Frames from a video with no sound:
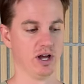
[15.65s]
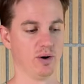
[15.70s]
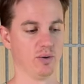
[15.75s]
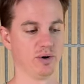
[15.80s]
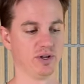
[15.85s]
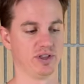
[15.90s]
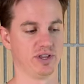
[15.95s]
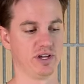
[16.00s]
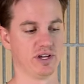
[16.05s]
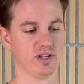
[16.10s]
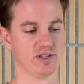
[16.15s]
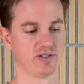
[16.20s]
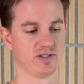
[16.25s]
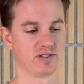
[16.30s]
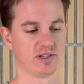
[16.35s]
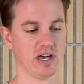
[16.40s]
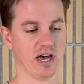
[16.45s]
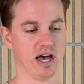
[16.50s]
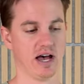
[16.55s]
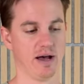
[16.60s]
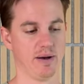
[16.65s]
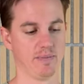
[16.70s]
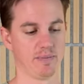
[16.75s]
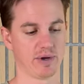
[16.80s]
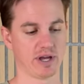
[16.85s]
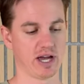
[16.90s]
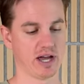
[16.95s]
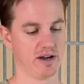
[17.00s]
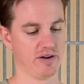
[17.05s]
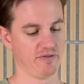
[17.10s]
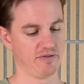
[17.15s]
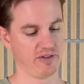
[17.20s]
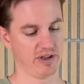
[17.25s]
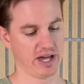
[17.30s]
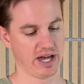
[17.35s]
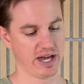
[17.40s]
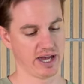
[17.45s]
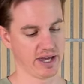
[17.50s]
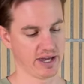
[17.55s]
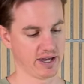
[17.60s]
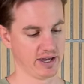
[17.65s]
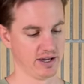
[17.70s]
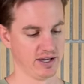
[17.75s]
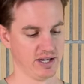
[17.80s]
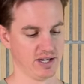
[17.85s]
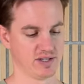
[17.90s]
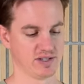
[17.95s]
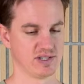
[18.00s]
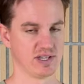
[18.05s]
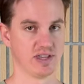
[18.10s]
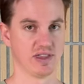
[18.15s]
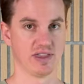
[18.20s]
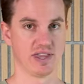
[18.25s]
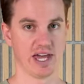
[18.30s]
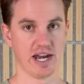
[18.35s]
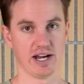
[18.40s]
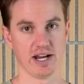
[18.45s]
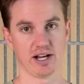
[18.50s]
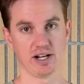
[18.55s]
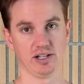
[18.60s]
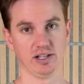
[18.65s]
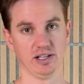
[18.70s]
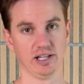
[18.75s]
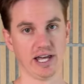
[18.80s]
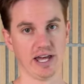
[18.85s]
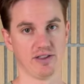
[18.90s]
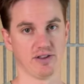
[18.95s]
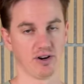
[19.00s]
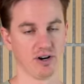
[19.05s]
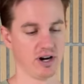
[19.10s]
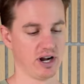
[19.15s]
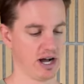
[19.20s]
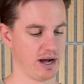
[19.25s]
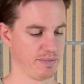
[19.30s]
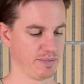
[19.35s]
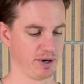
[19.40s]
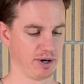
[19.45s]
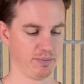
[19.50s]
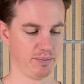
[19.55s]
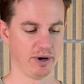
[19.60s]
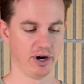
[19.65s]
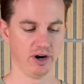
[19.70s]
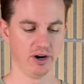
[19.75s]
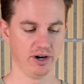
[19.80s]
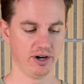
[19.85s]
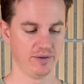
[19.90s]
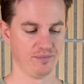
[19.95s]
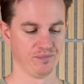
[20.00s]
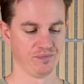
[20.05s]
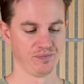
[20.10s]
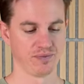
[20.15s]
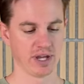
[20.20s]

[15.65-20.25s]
with this kind of like synthetic leather upper part.